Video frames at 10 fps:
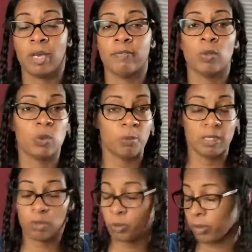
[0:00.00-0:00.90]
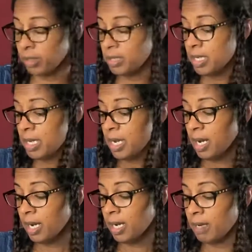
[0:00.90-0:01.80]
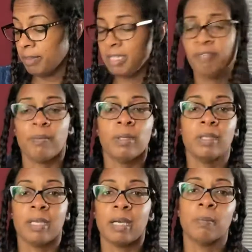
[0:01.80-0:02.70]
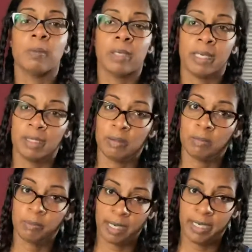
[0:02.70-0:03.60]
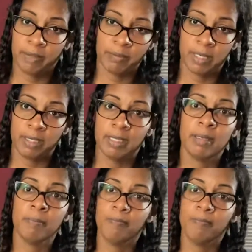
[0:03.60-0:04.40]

I have no space for it. And if I really like a book, I can buy it, right?